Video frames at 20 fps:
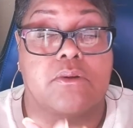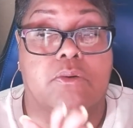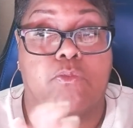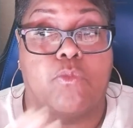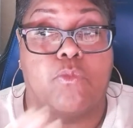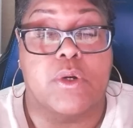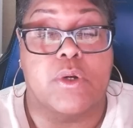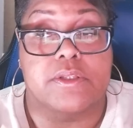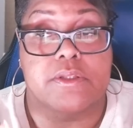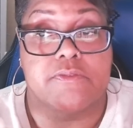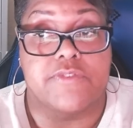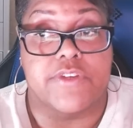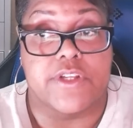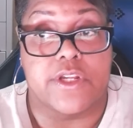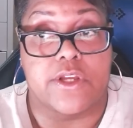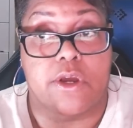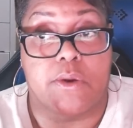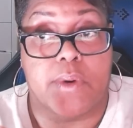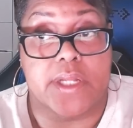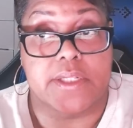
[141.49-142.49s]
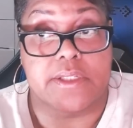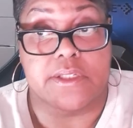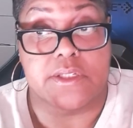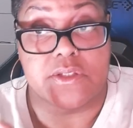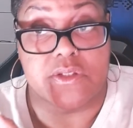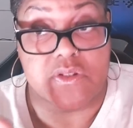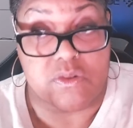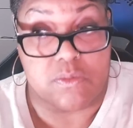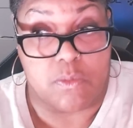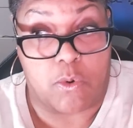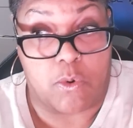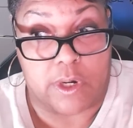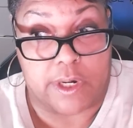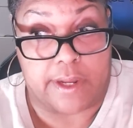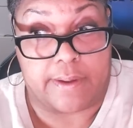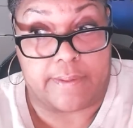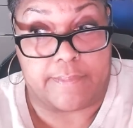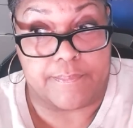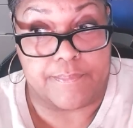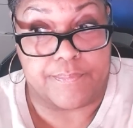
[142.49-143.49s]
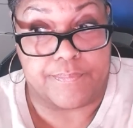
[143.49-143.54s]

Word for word: with what the video I did this morning